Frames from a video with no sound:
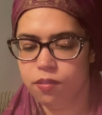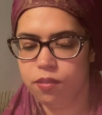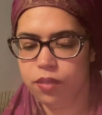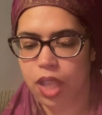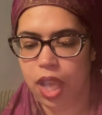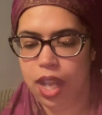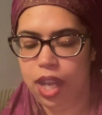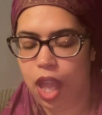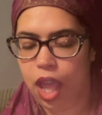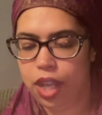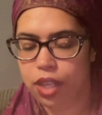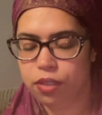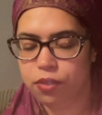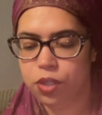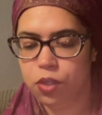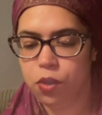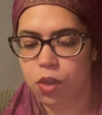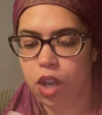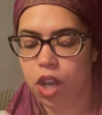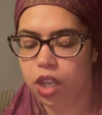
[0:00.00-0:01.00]
A lot of
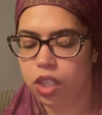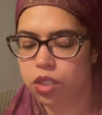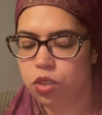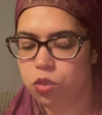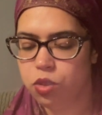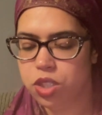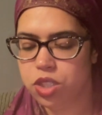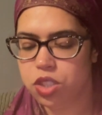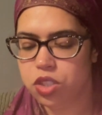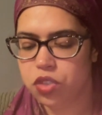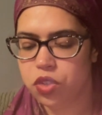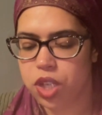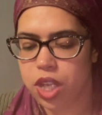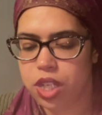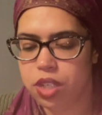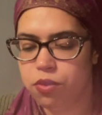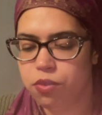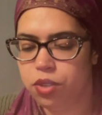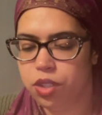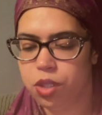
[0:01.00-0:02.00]
you are going to try
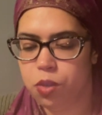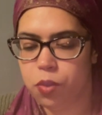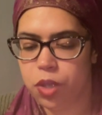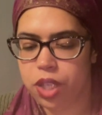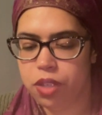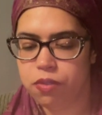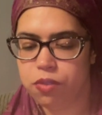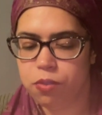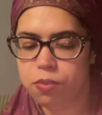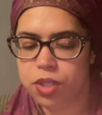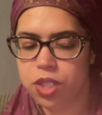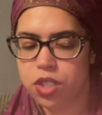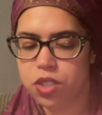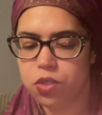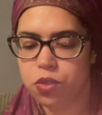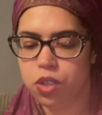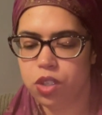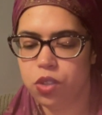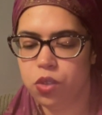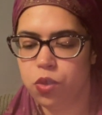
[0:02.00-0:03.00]
to run away from this,
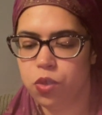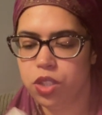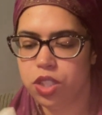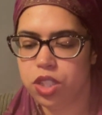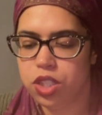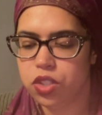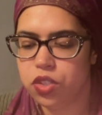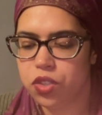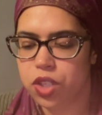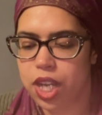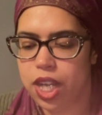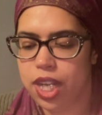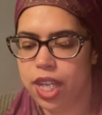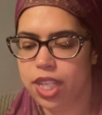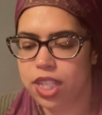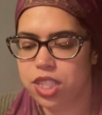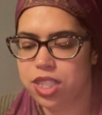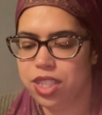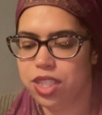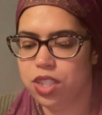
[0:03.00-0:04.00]
or are going to try,
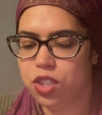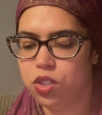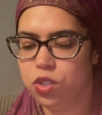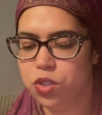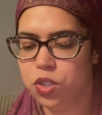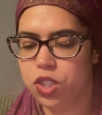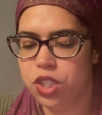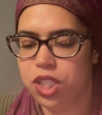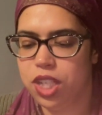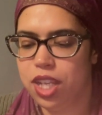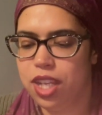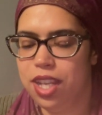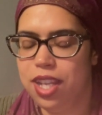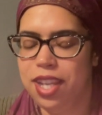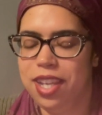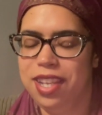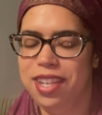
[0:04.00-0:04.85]
like, to negotiate.